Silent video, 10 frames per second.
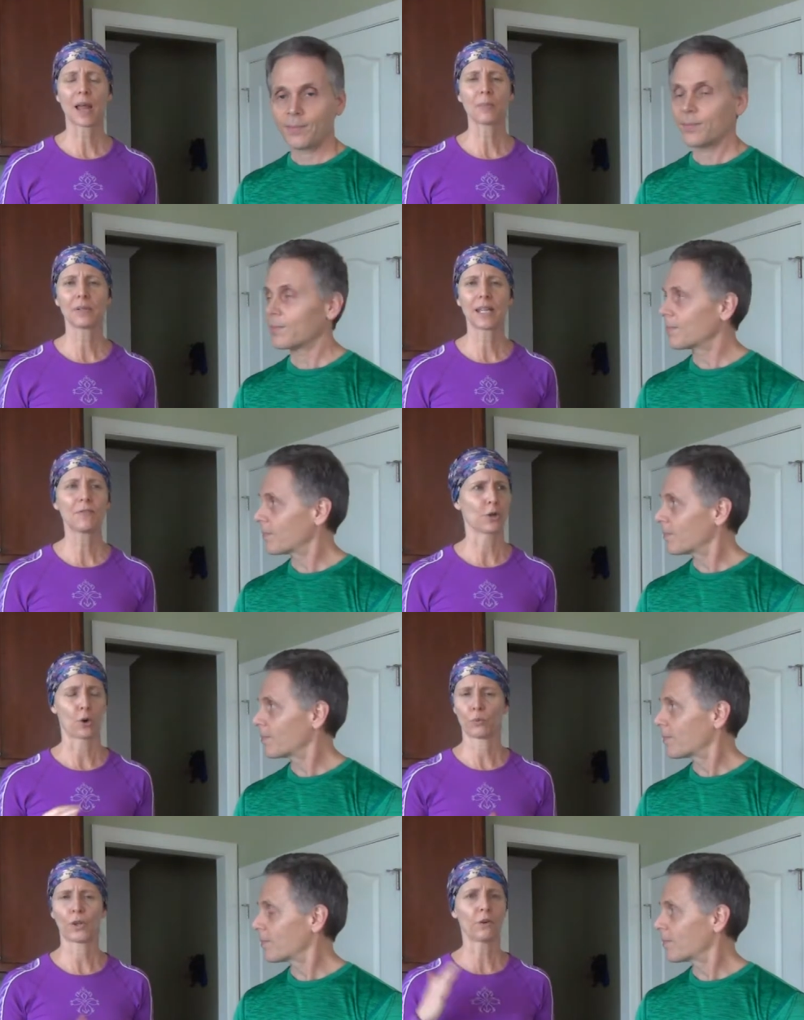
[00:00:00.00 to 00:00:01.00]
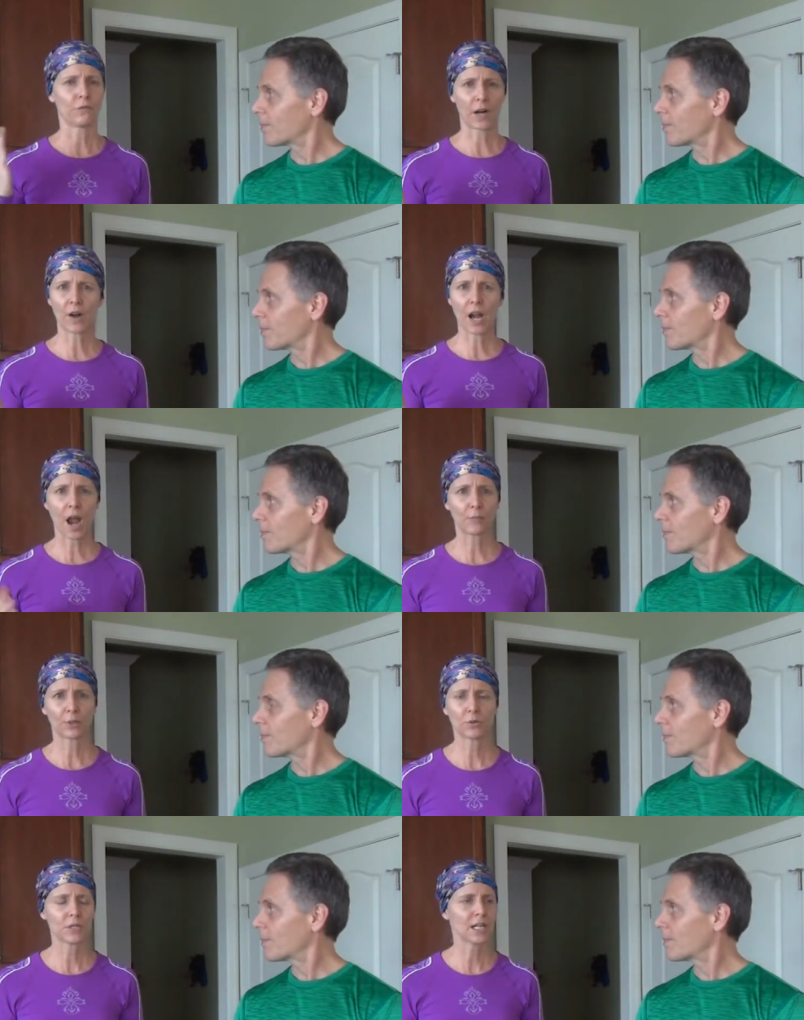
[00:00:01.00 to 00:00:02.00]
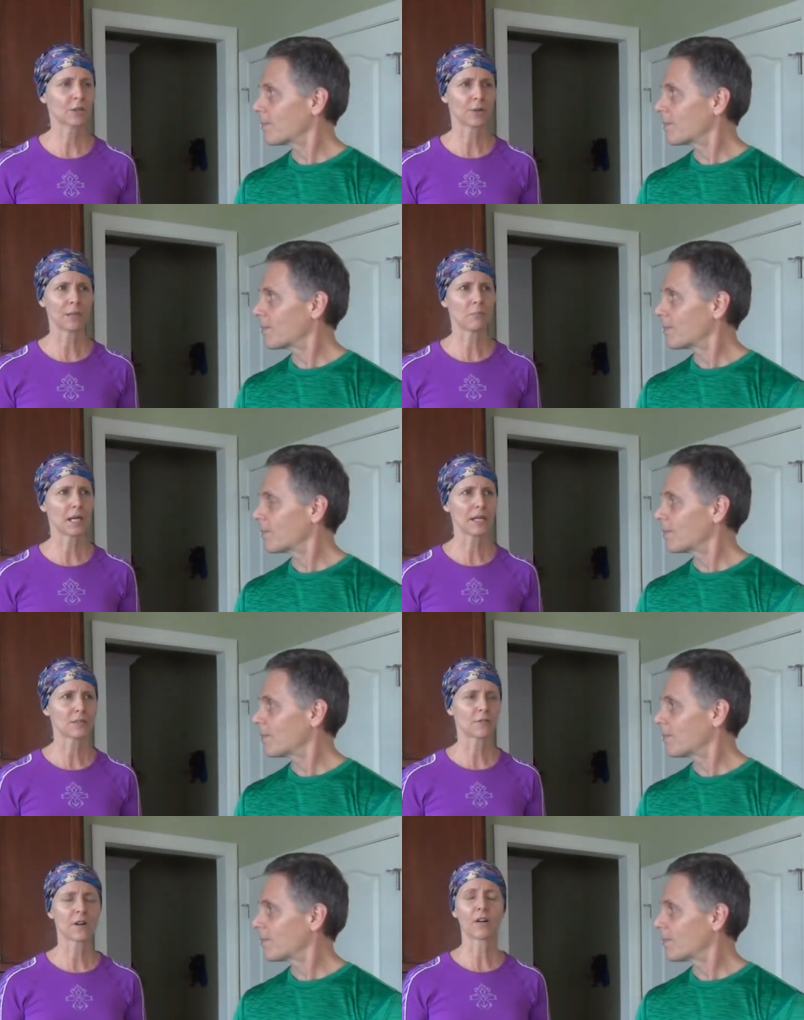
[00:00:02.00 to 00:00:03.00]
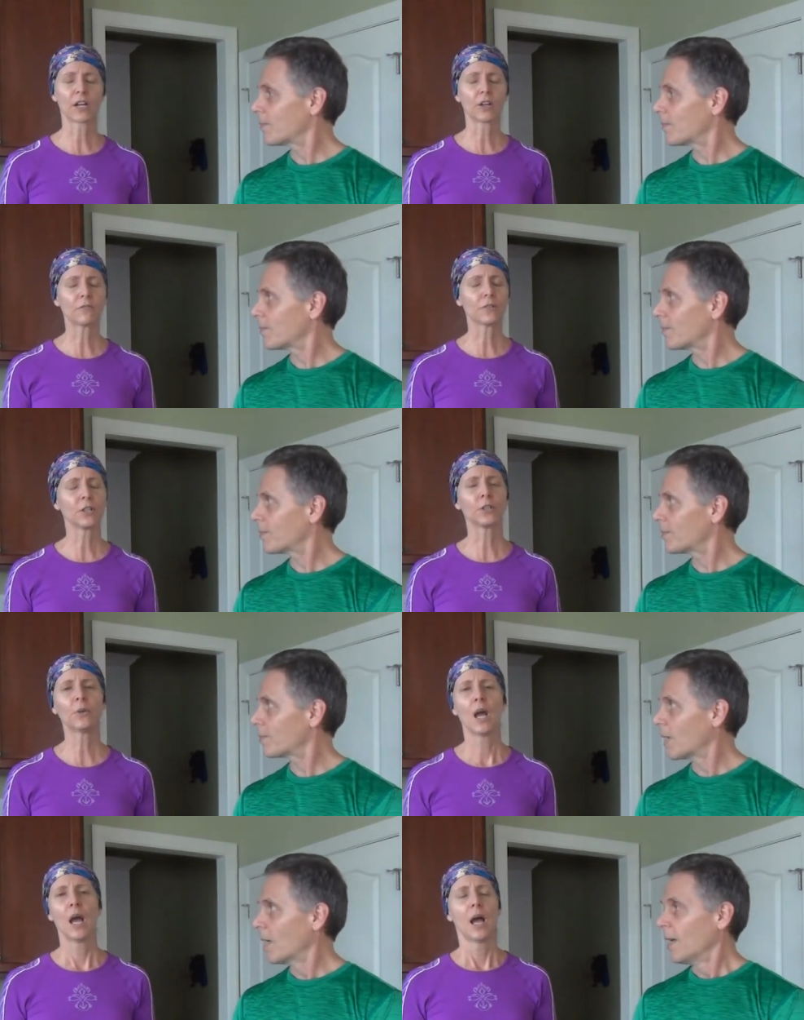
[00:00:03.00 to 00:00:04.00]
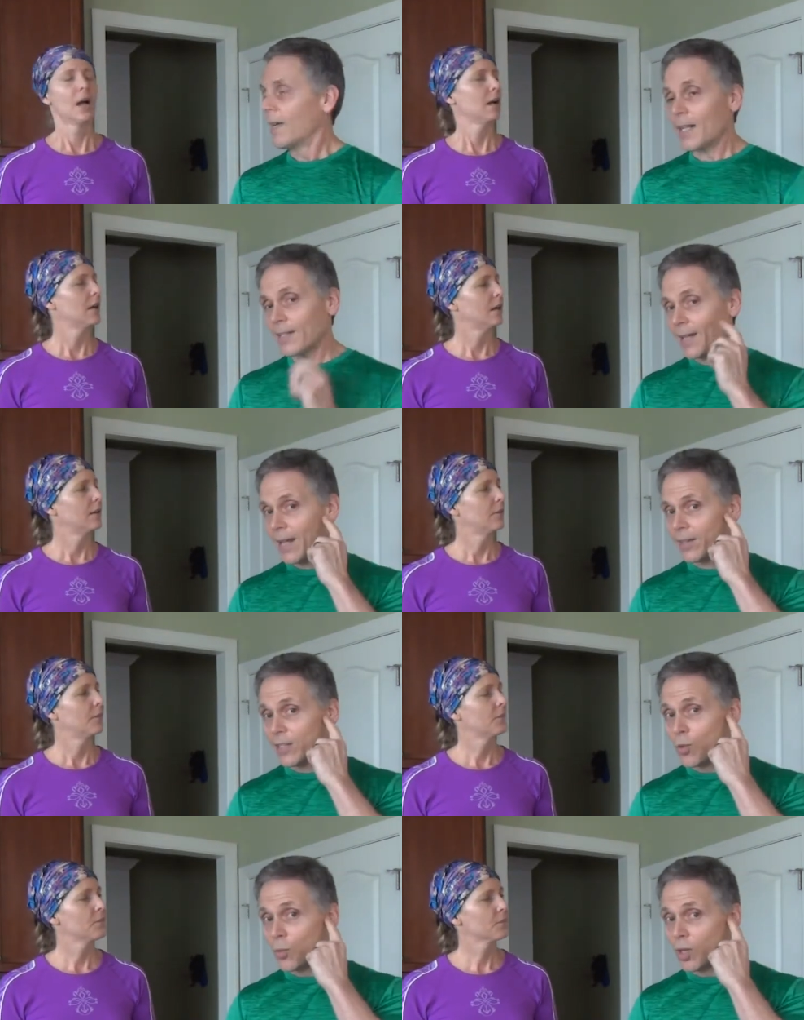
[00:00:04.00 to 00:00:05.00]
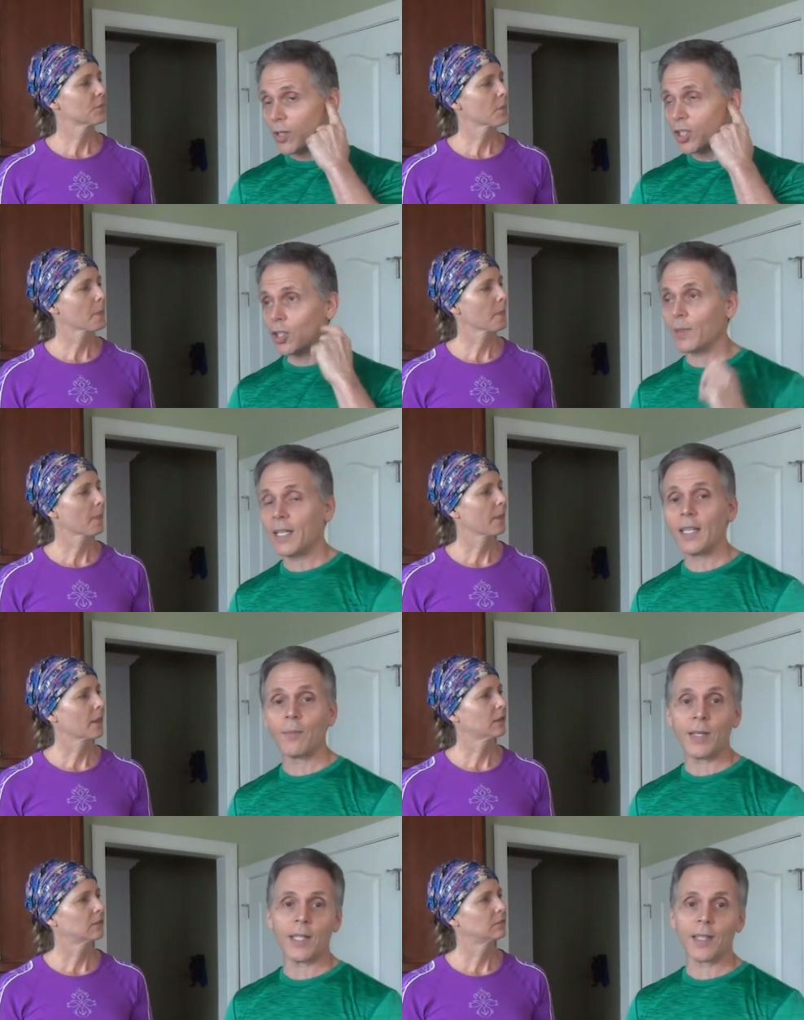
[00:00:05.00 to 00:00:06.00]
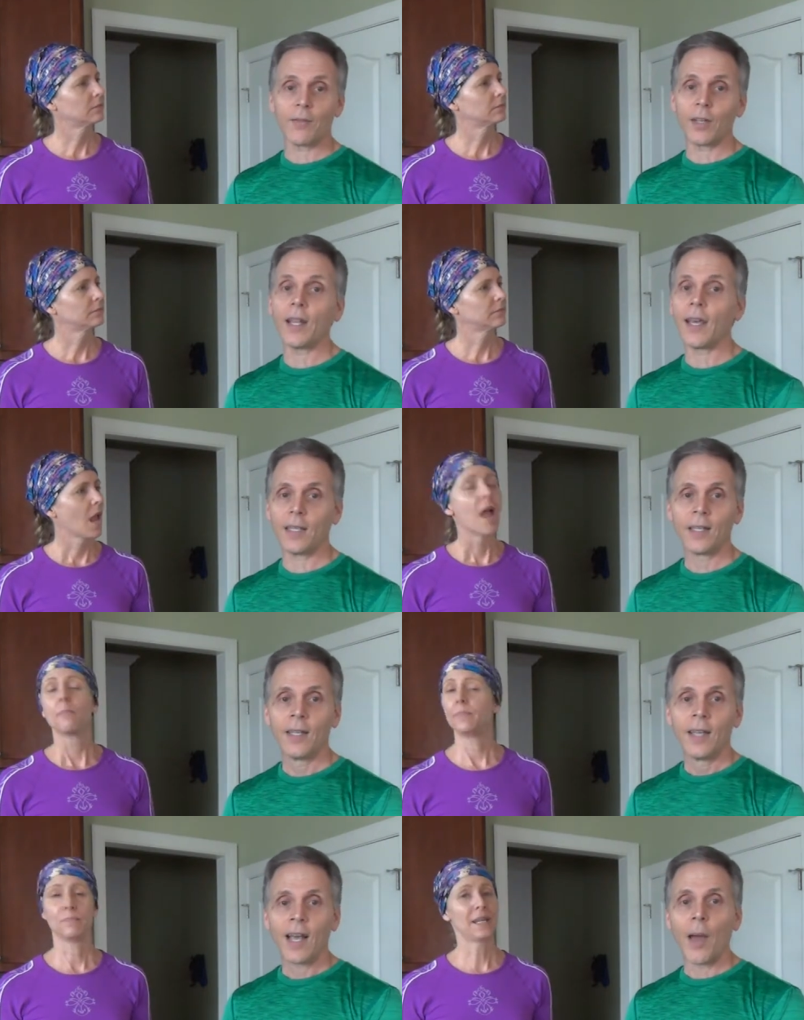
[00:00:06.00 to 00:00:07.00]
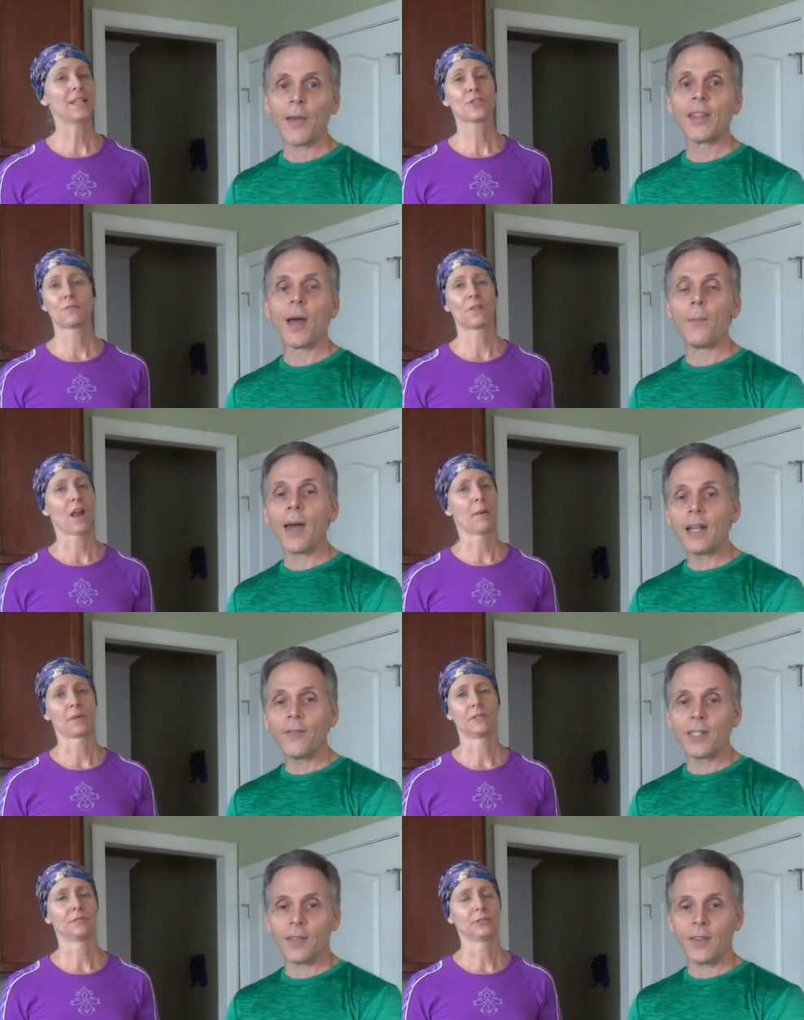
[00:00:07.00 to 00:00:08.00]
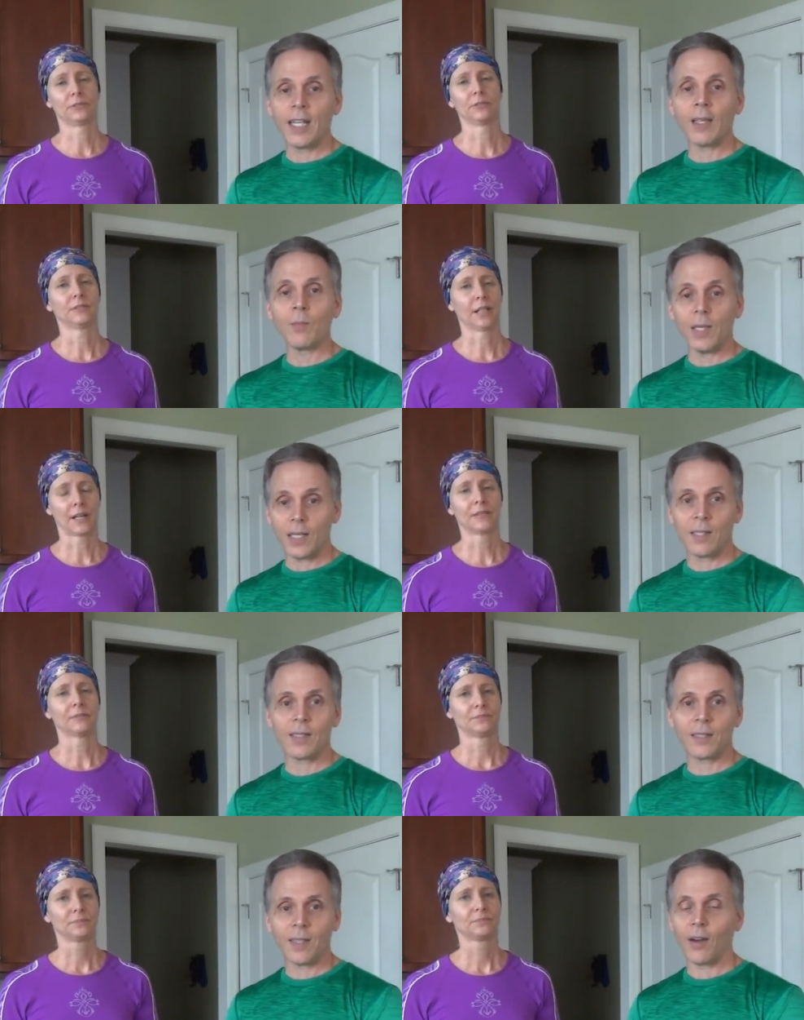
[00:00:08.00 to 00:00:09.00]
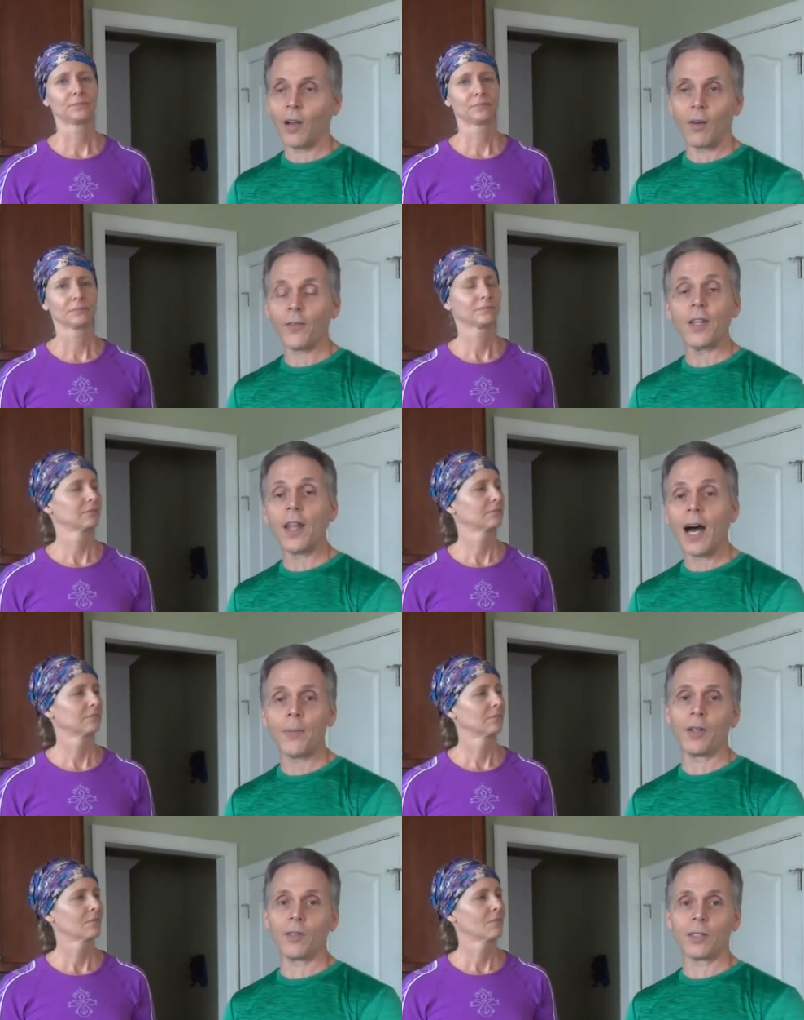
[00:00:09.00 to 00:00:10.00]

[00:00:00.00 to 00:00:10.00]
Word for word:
Speaker 1: I believe. They're, they're very high protein. Green peas are very good for you.
Speaker 2: Incidentally, you really should be eating beans every day. Beans I mean, the benefits of eating beans yeah. are, are, phenomenal.